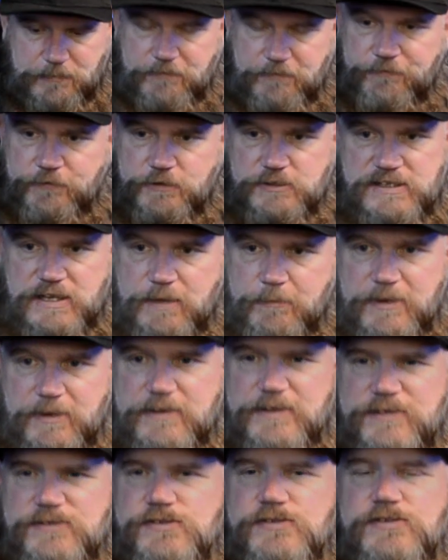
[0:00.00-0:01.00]
The first
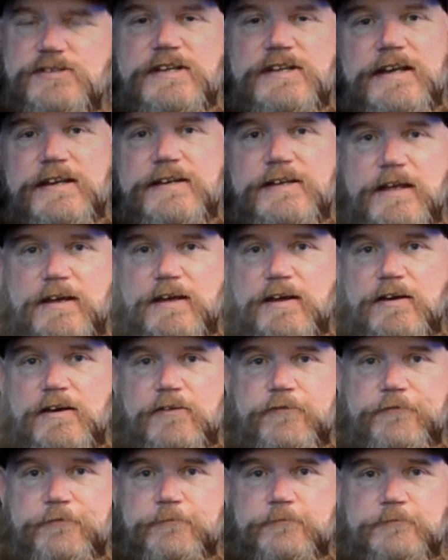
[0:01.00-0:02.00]
time this was a
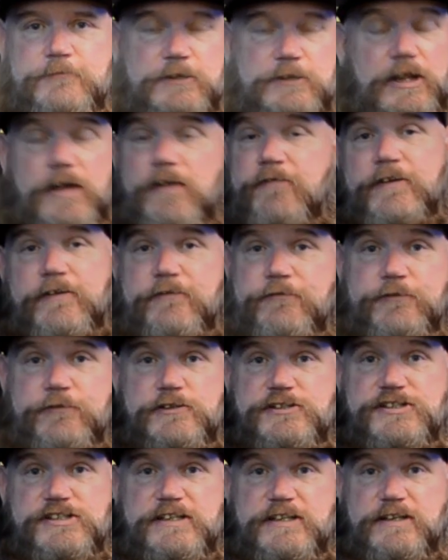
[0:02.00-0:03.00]
love at
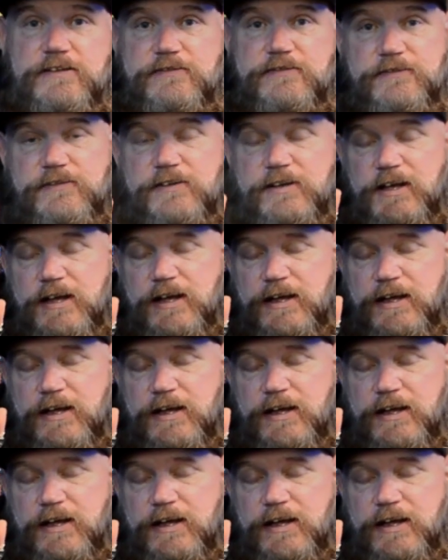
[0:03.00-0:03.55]
first sniff.